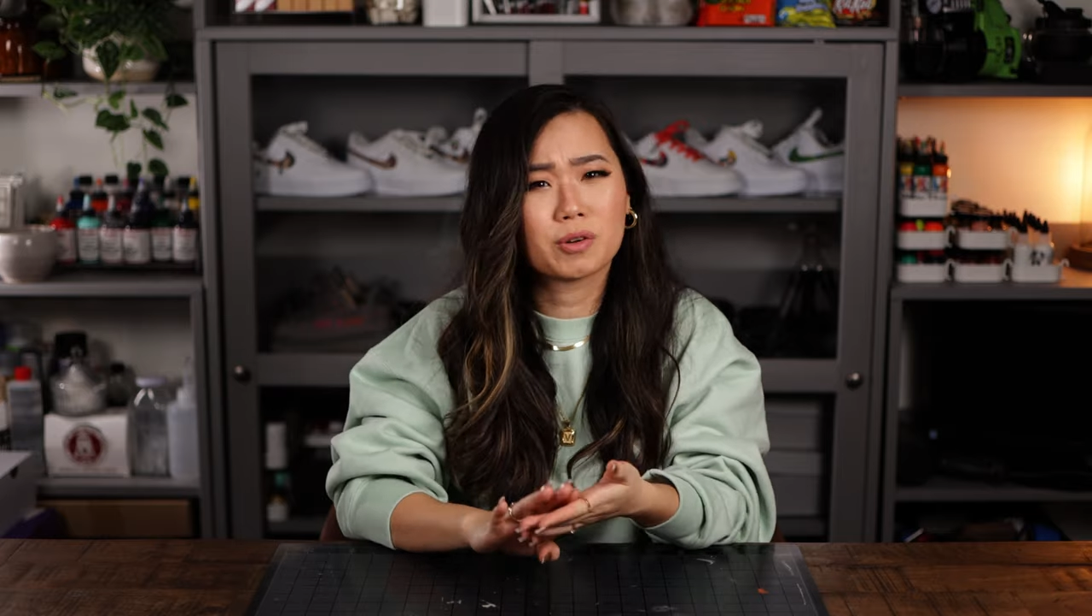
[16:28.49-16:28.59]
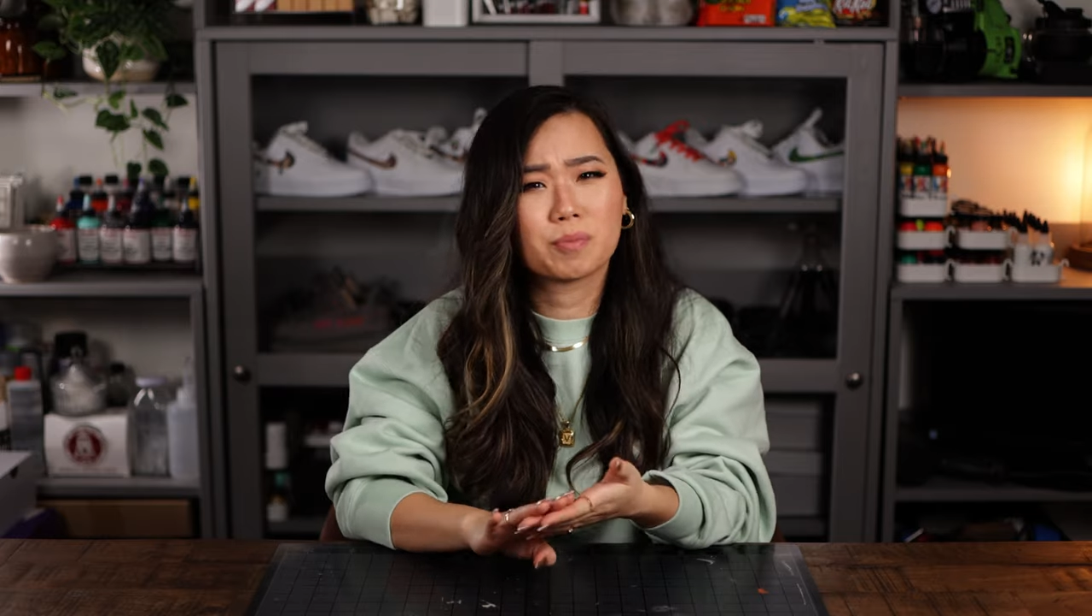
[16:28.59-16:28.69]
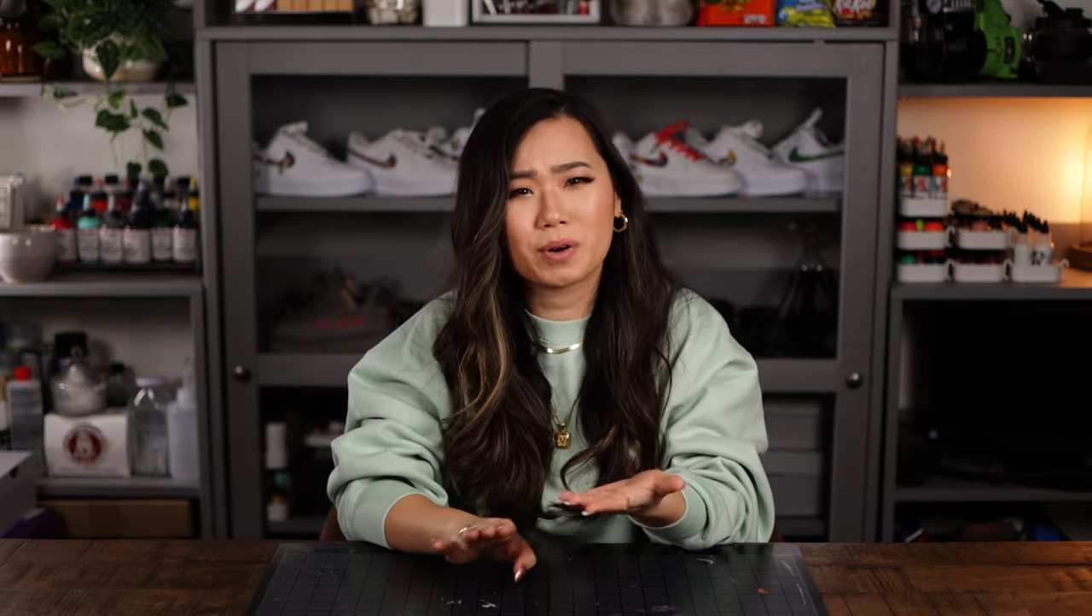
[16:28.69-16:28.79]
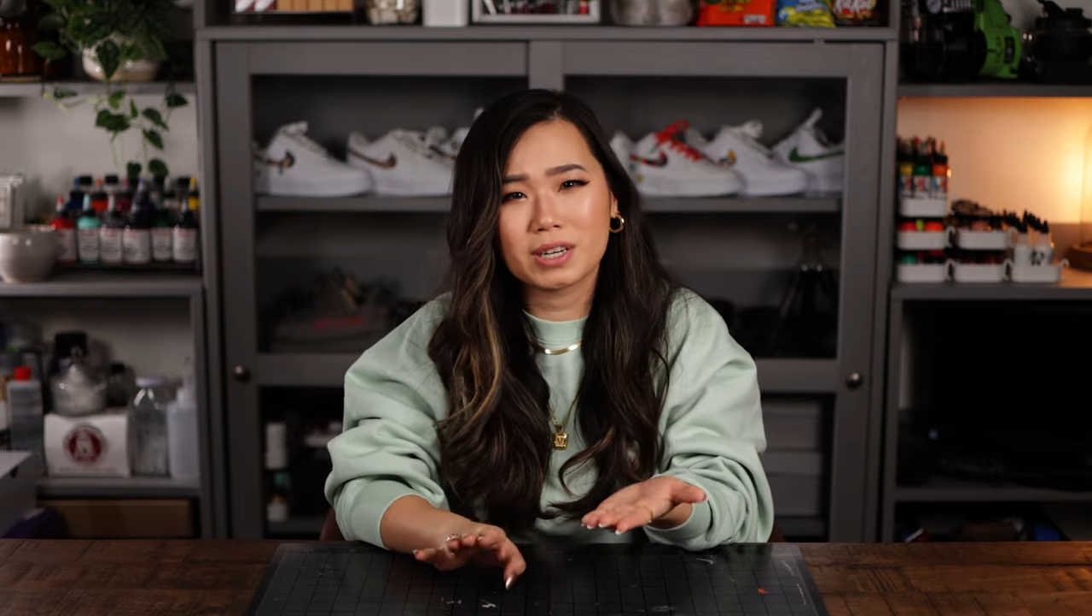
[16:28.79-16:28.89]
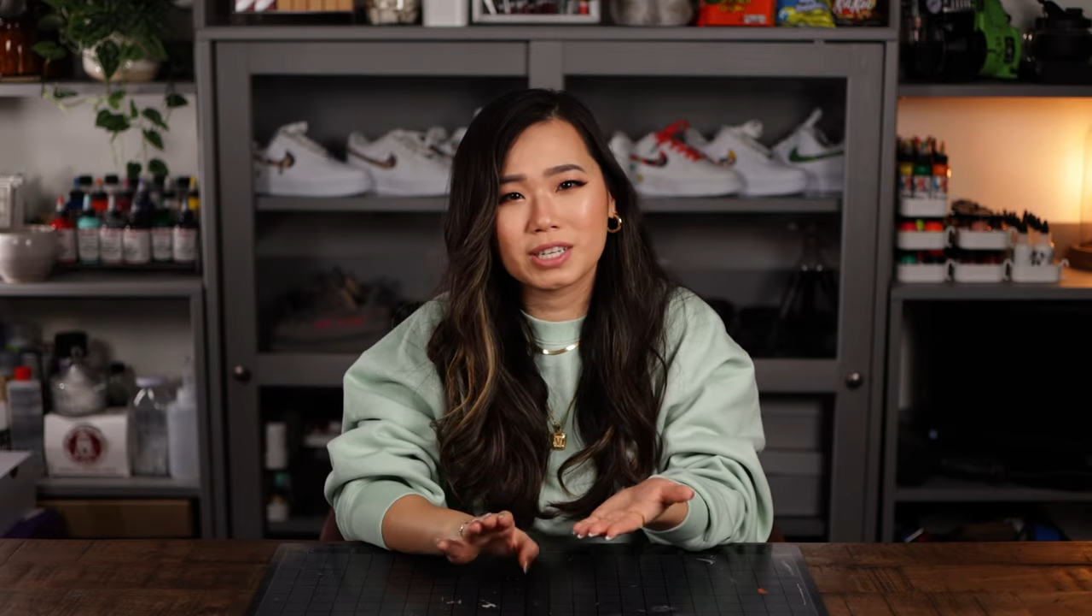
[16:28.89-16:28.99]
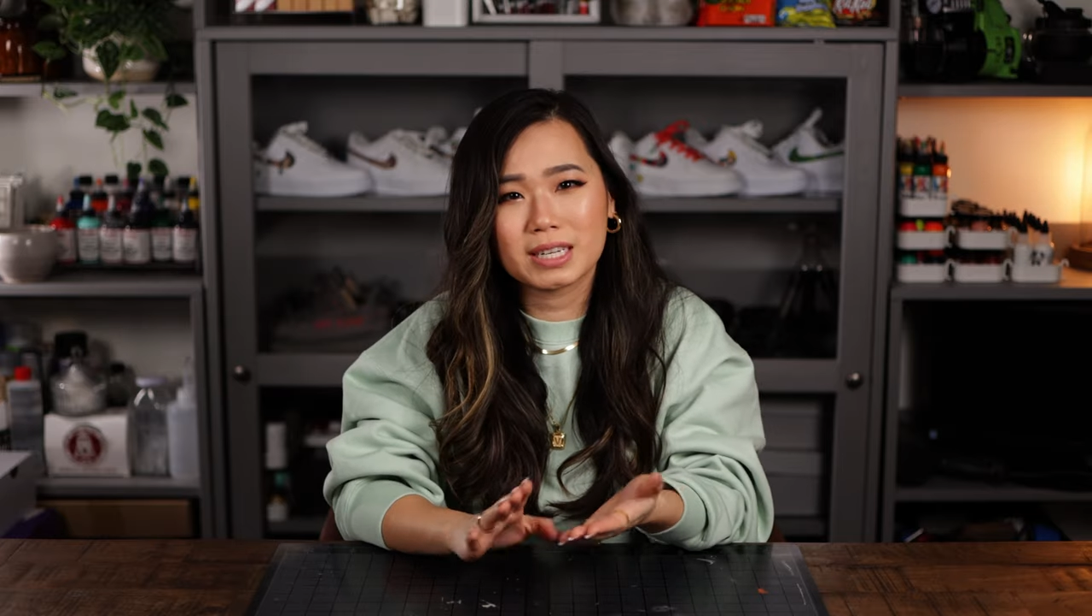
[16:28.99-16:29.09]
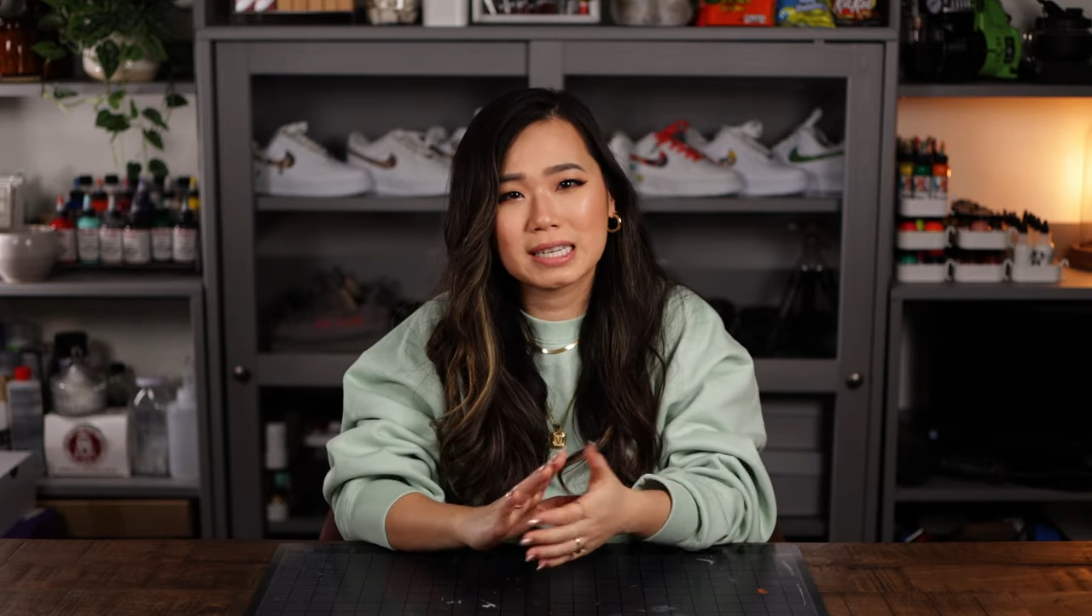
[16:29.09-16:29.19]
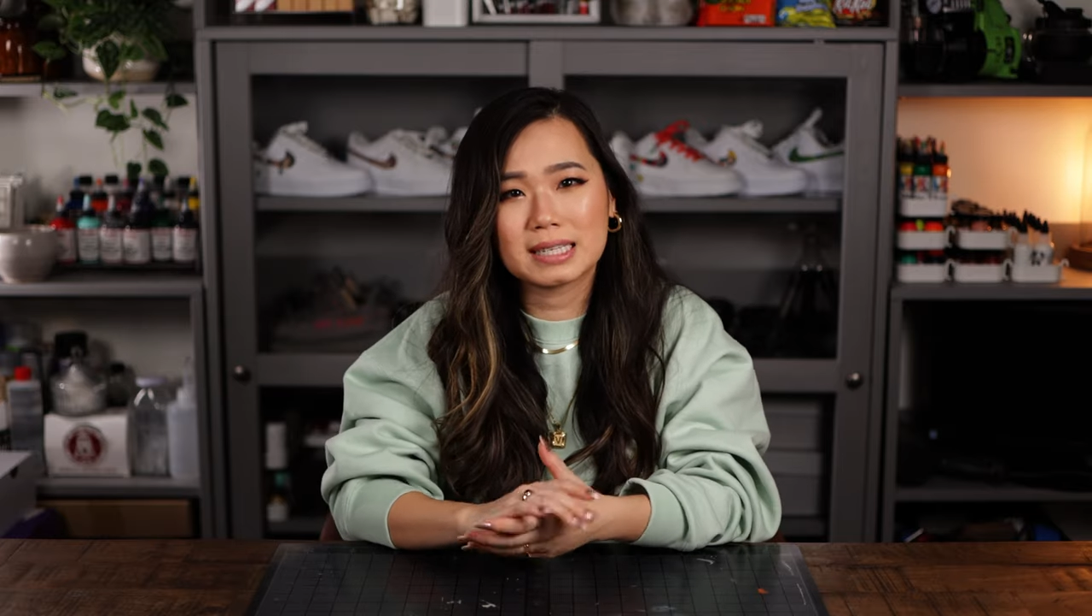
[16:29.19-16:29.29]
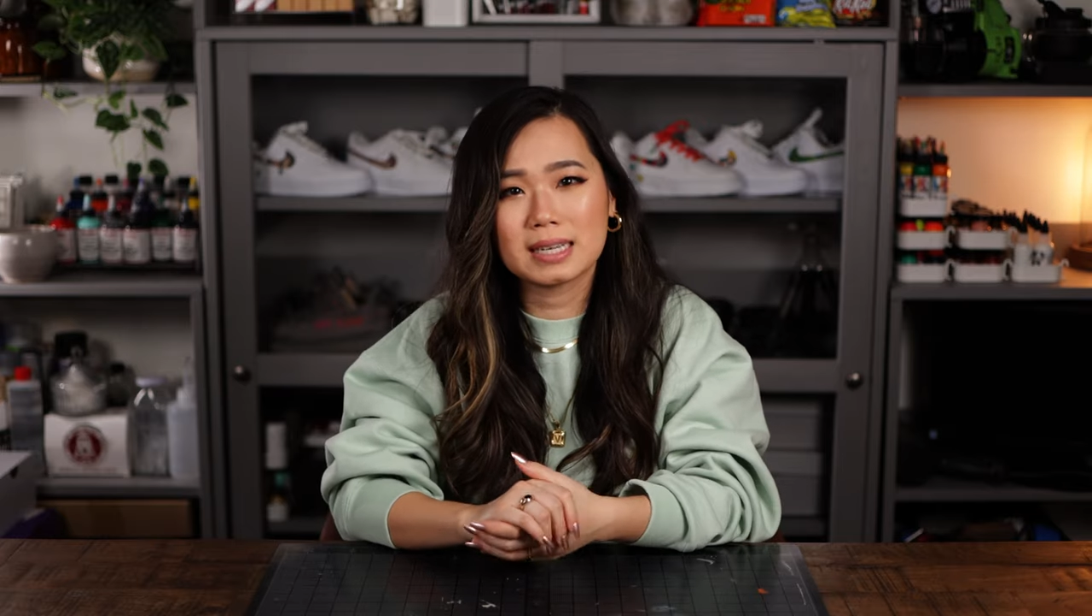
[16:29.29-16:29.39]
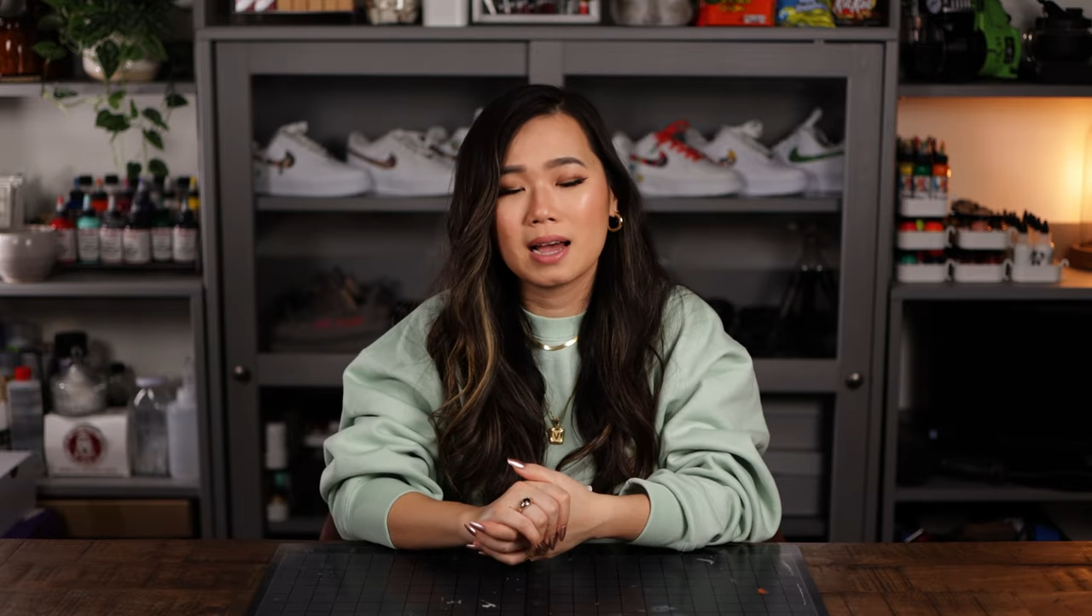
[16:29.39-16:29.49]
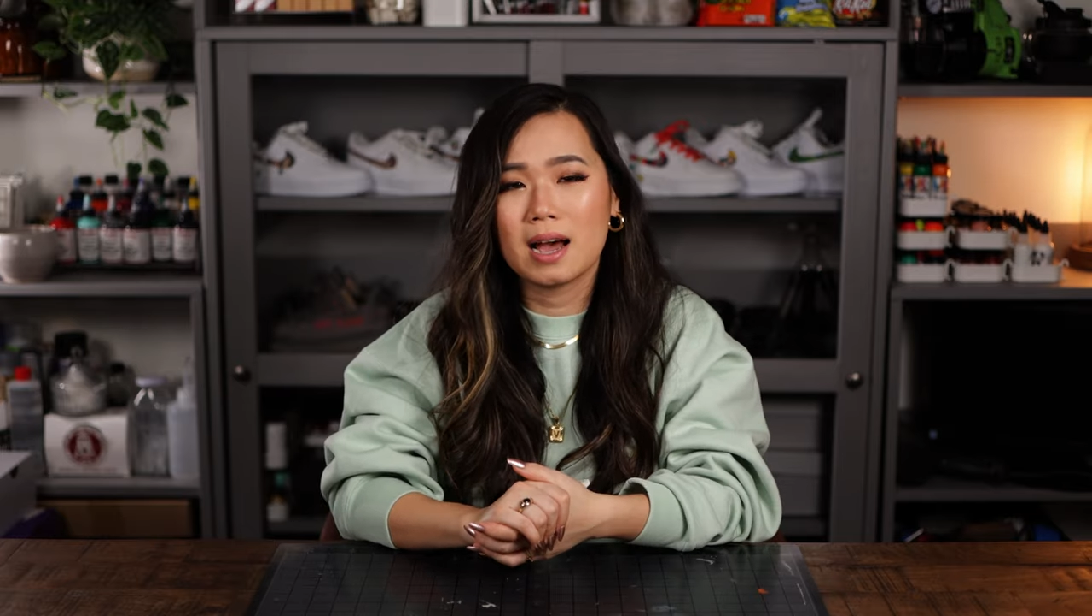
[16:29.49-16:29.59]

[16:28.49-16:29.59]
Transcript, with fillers: your brushes,